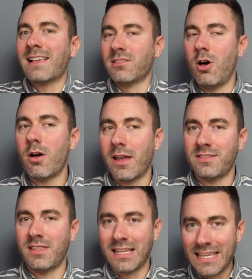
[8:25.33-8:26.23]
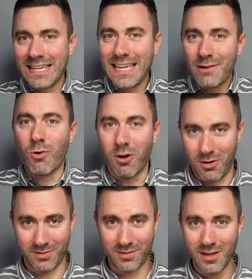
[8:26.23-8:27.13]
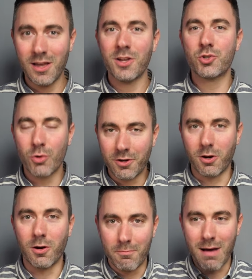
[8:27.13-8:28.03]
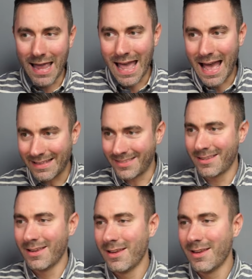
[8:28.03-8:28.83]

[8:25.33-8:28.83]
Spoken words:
as long as the keywords trigger my ads.